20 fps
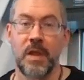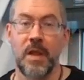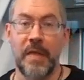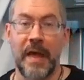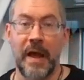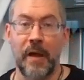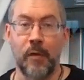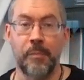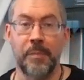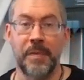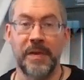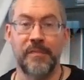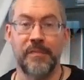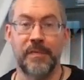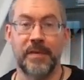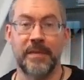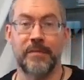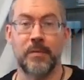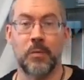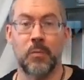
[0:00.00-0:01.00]
The health
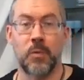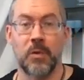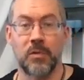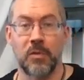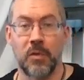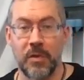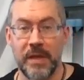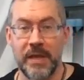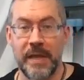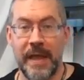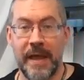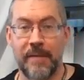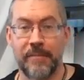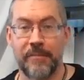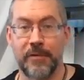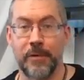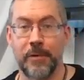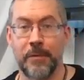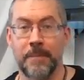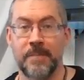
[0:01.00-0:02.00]
benefits that we're looking
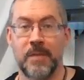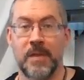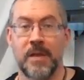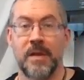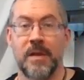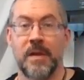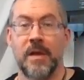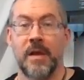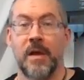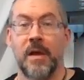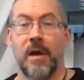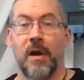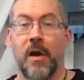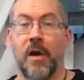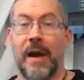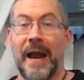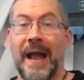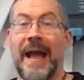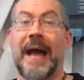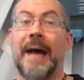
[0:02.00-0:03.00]
after
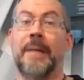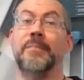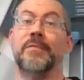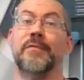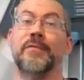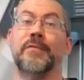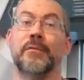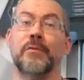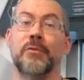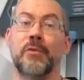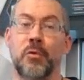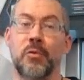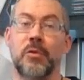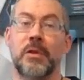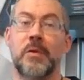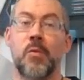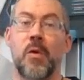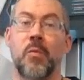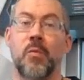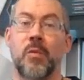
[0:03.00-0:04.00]
are
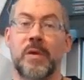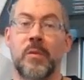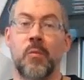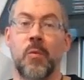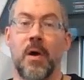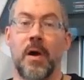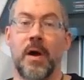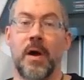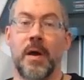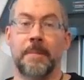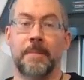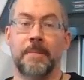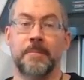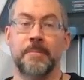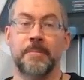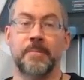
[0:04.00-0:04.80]
absolutely what we want.